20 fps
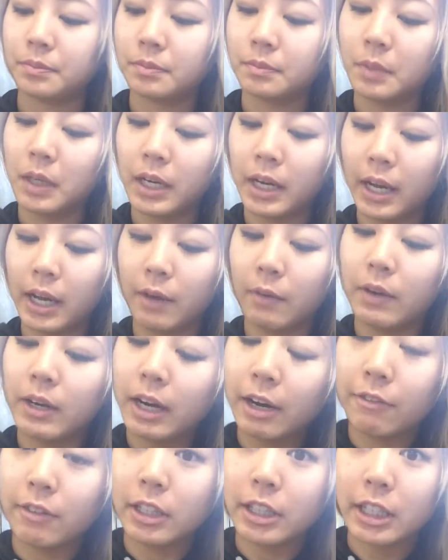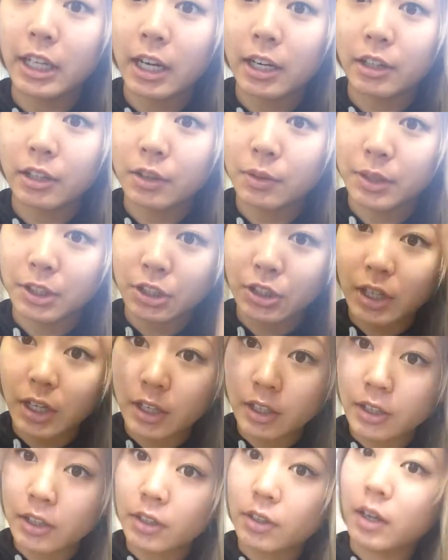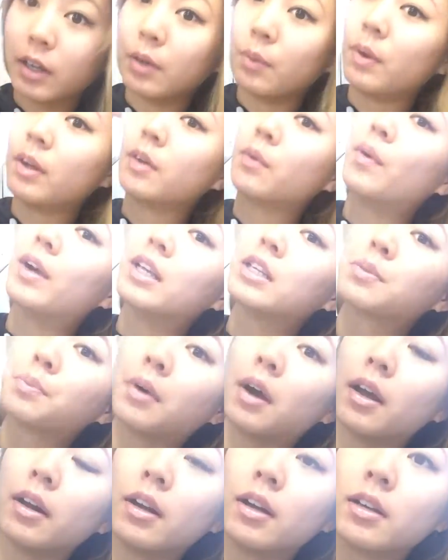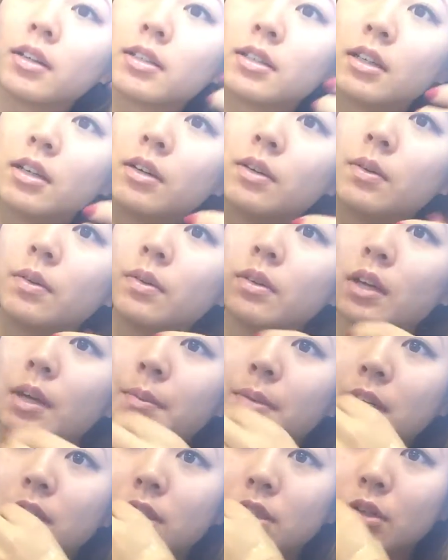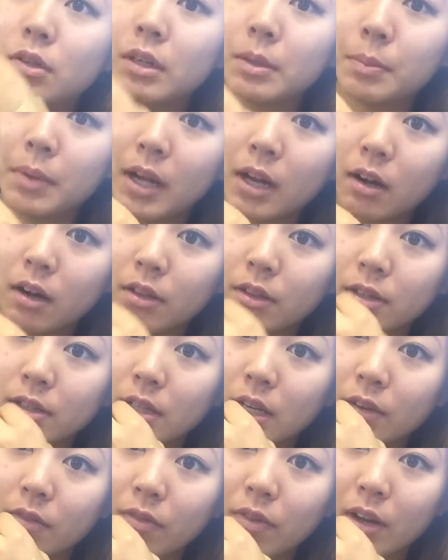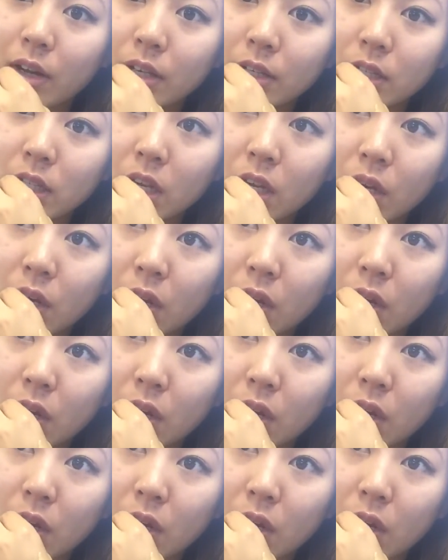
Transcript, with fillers: But hey, whatever, you gotta do what you gotta do. I don't want to waste products, so I mean it's going back on the same face.